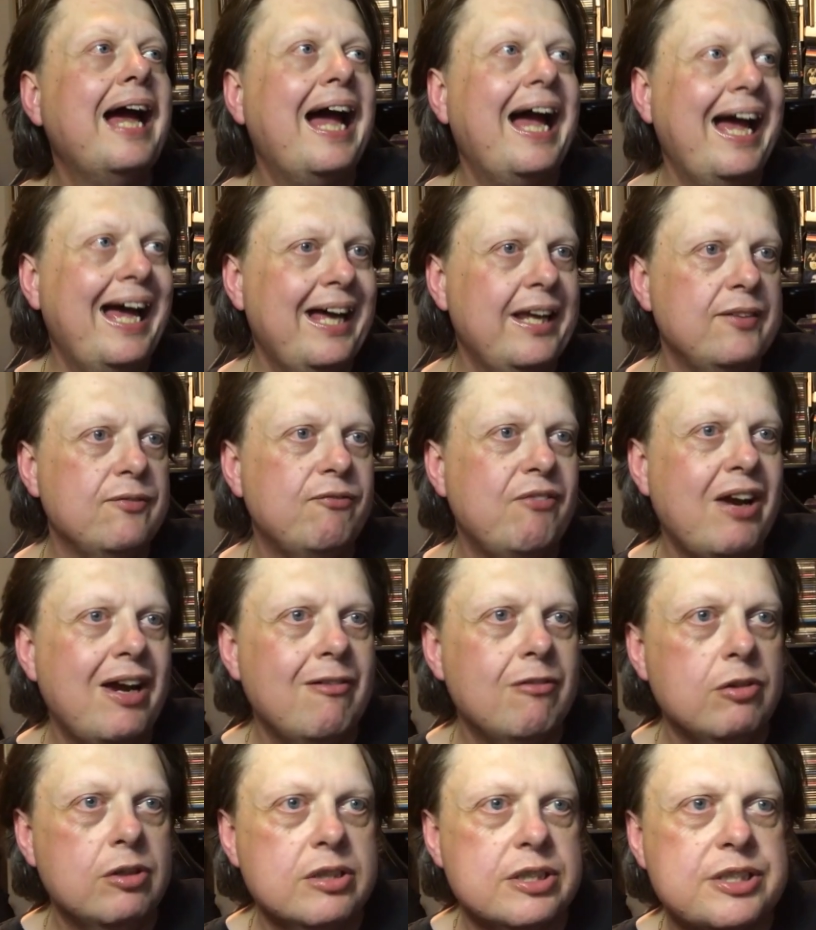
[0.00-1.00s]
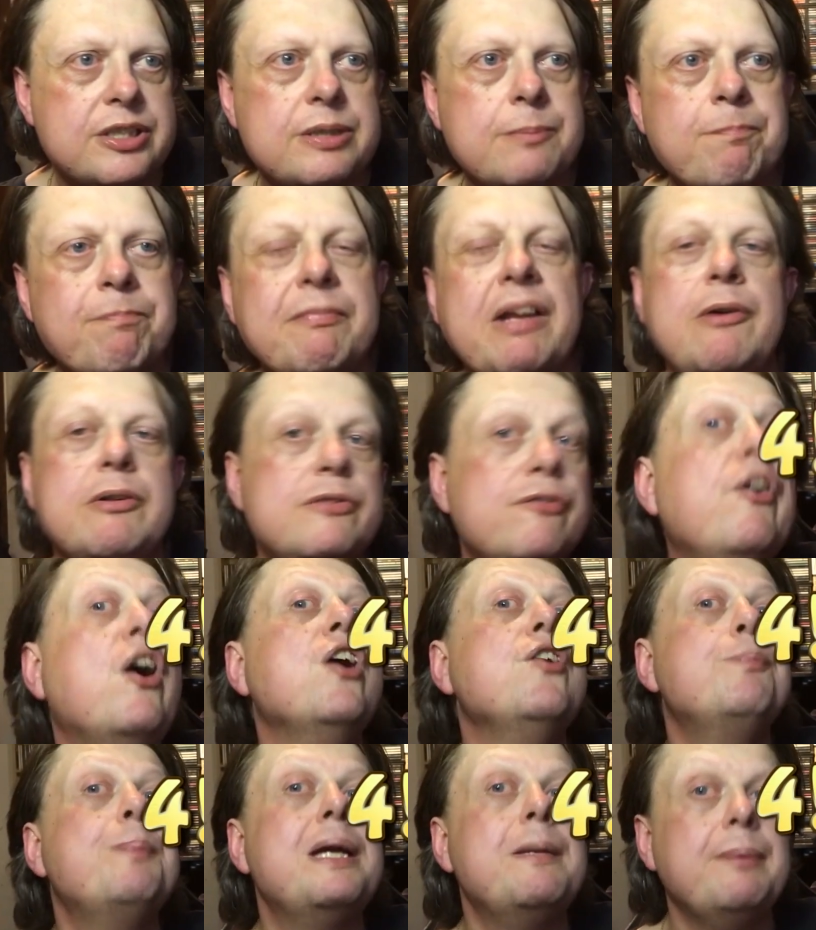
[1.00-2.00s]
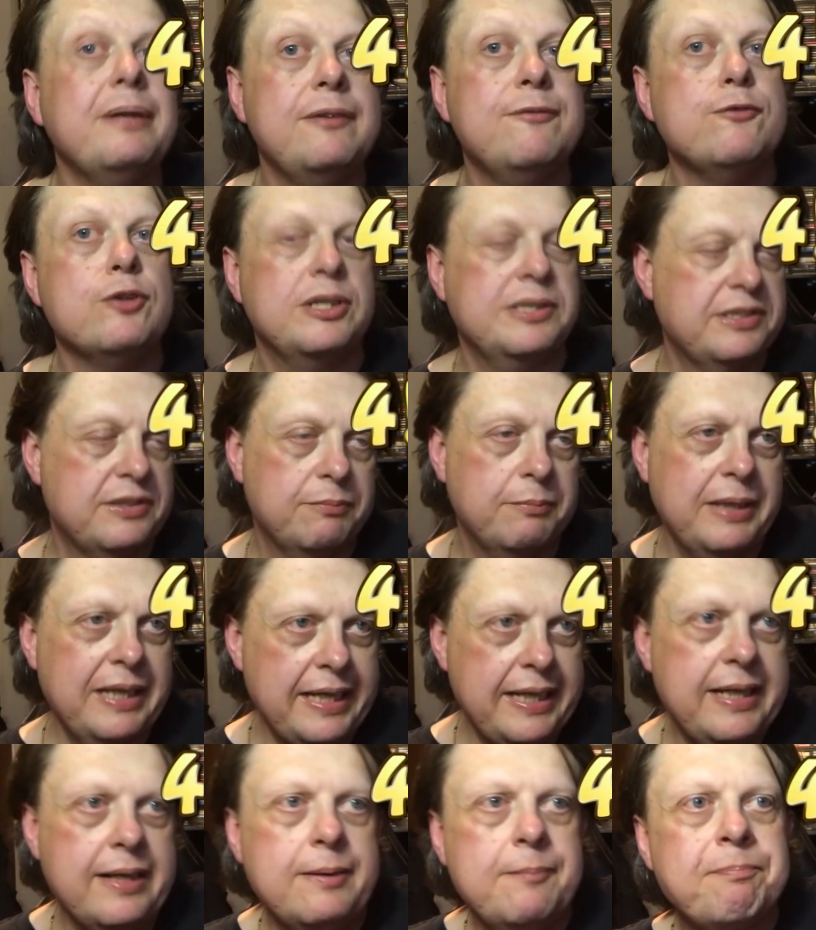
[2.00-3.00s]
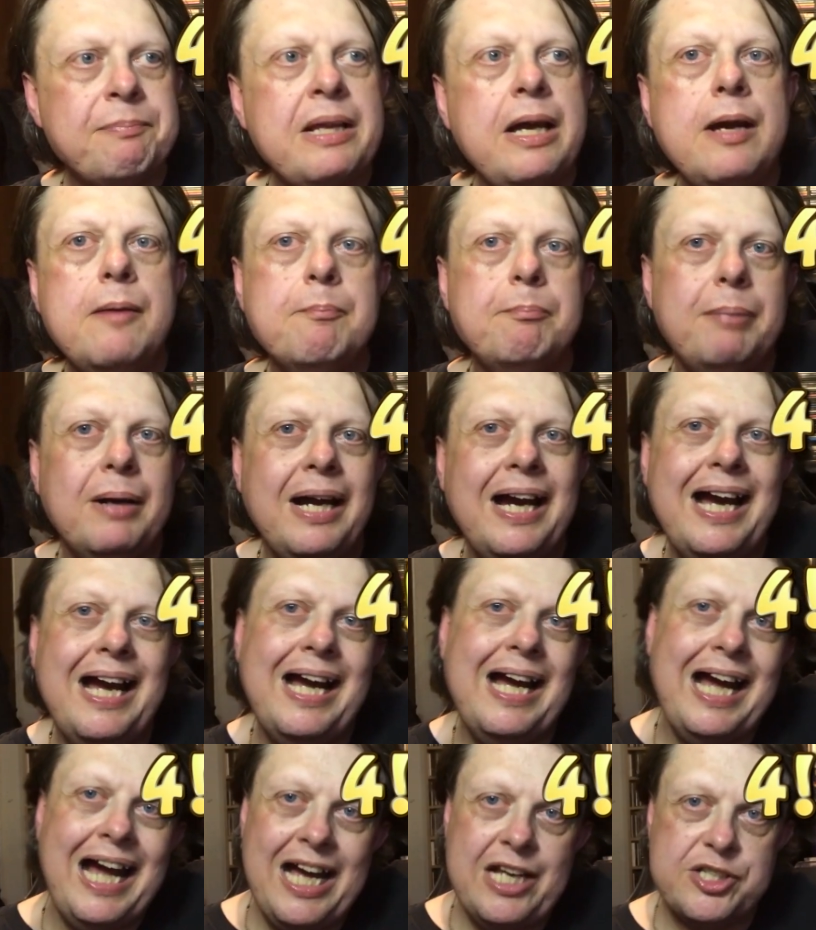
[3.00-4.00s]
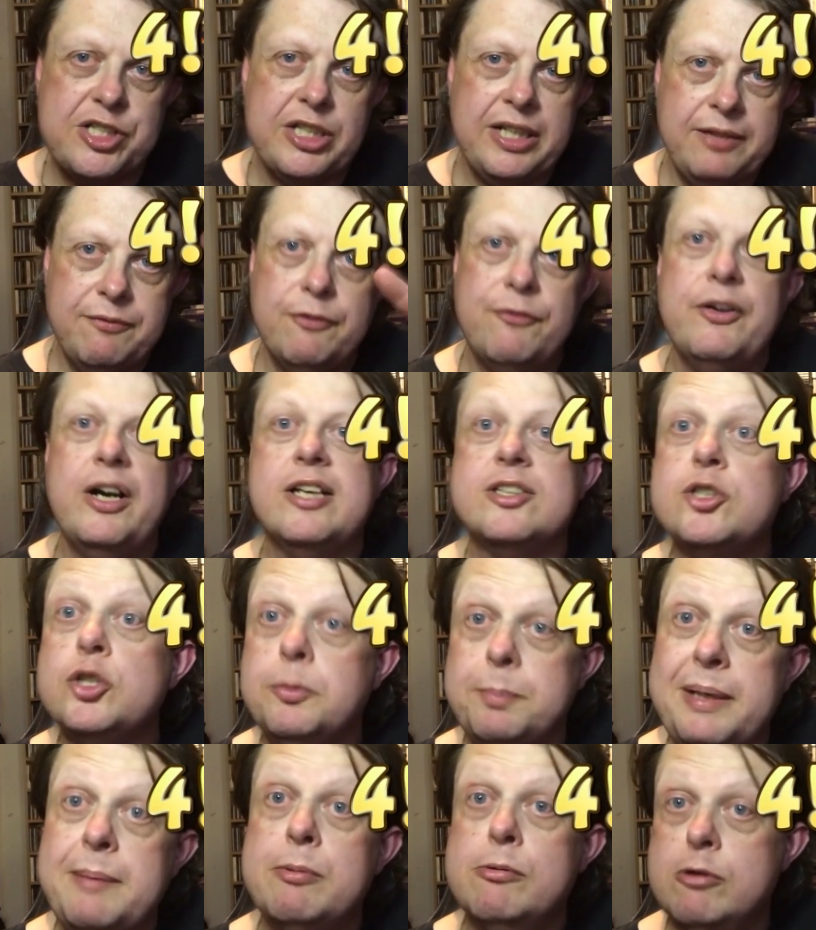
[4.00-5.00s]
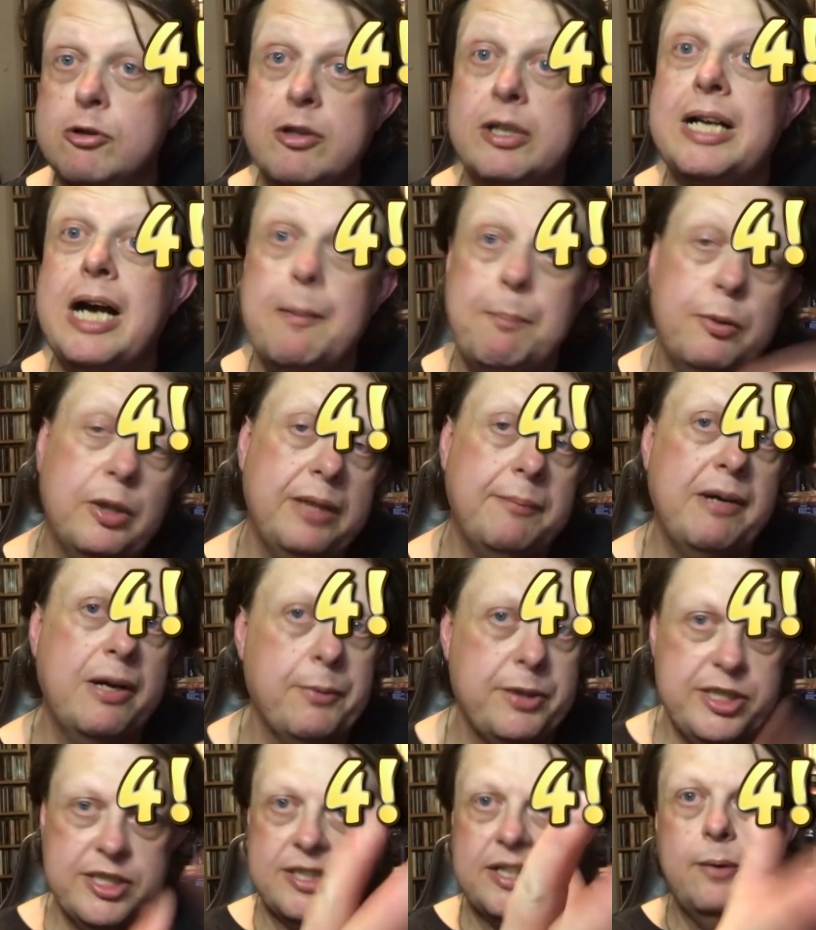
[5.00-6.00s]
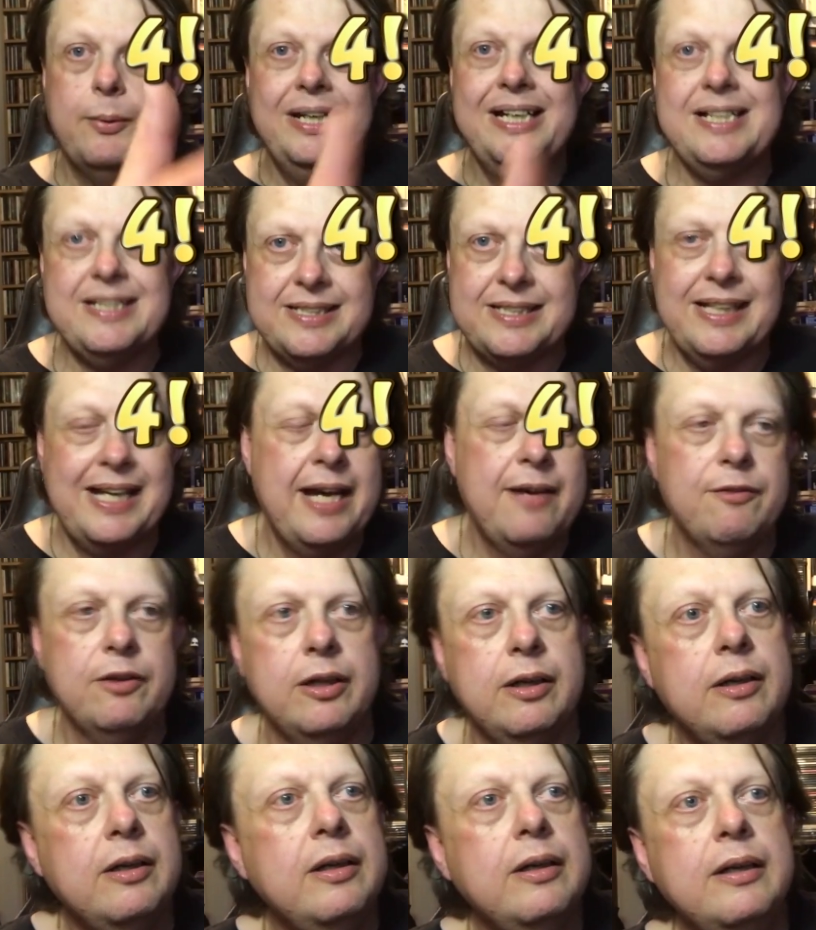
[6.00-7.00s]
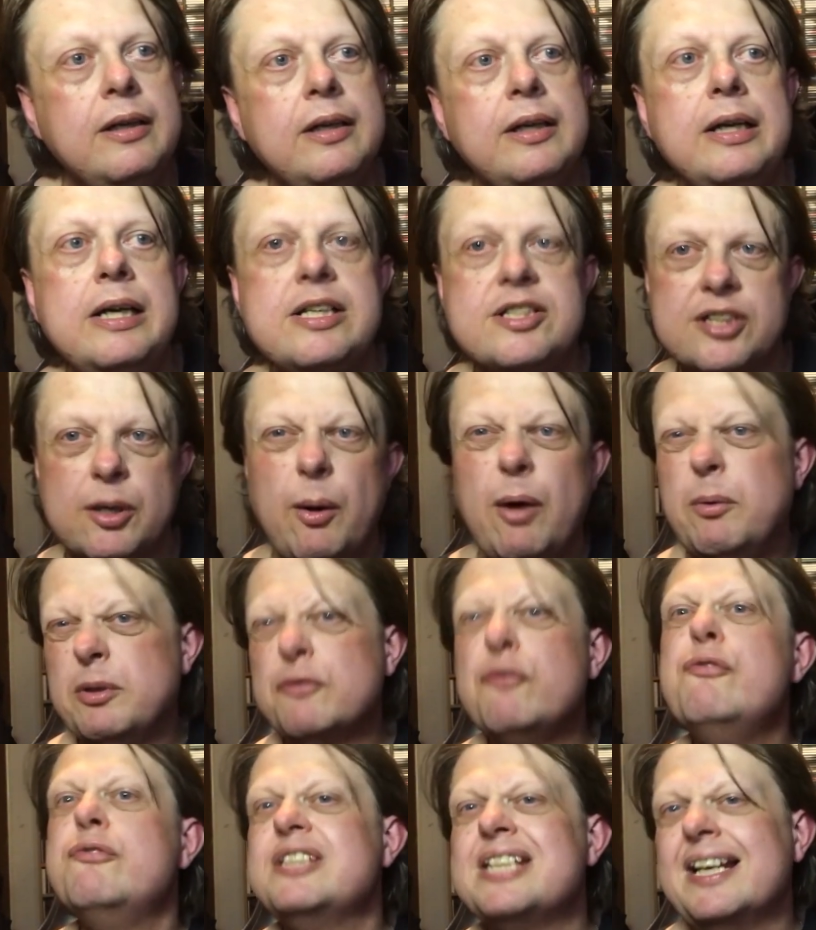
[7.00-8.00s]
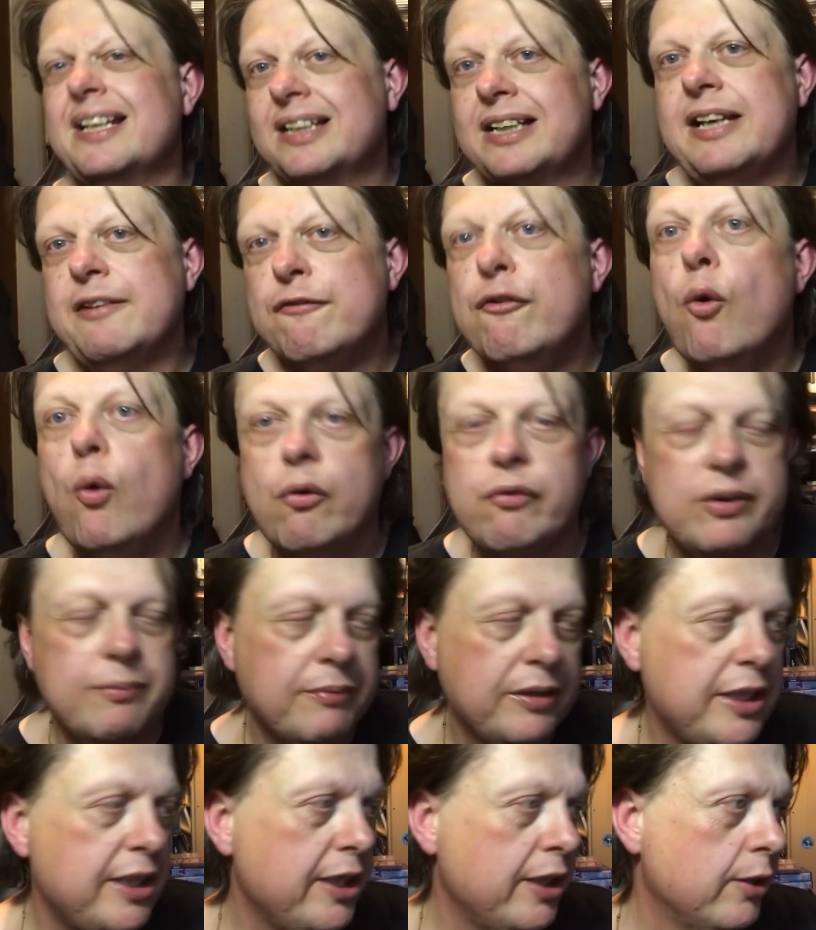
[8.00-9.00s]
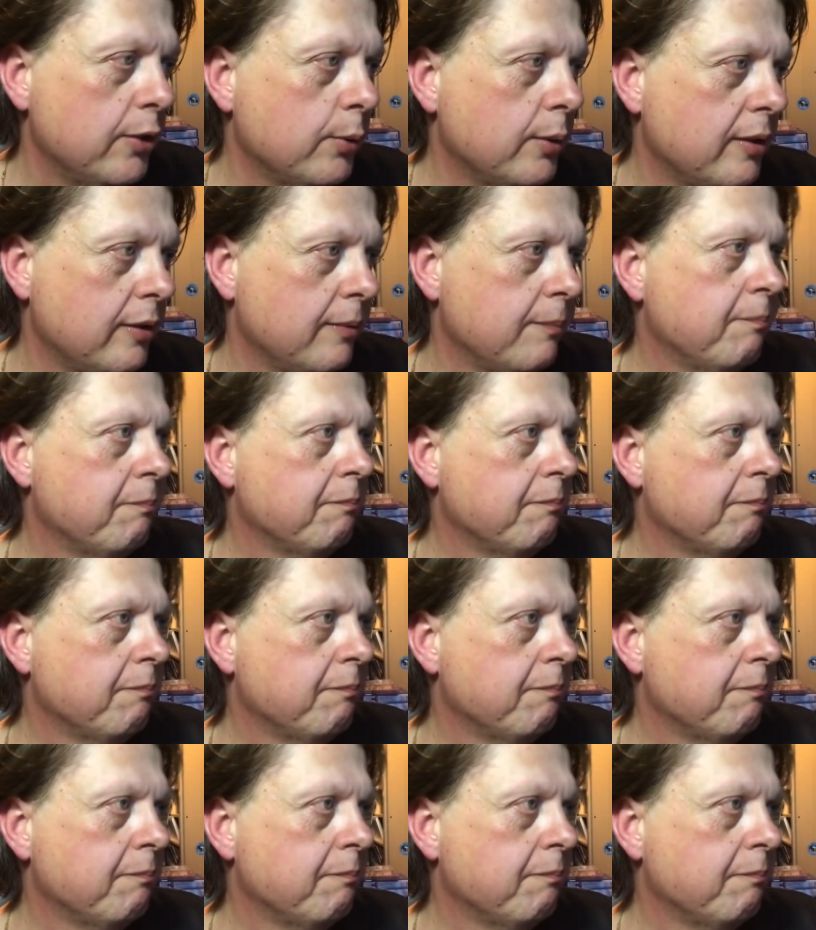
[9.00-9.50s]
and there was 5 people in front of me, but actually the first 2 people were a couple and they were just going in together, so I was technically 4th in the queue.